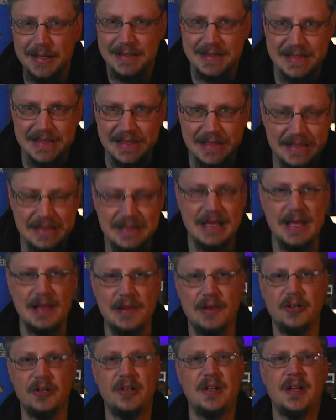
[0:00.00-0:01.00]

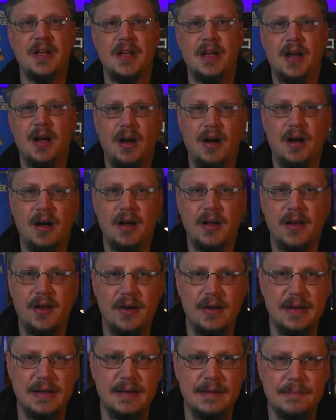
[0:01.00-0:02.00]
together
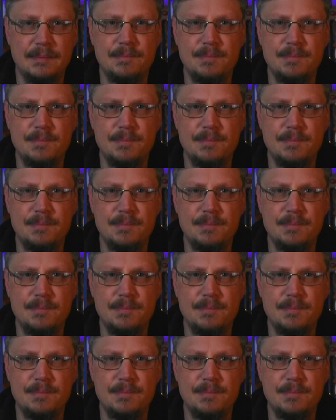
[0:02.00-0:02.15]
on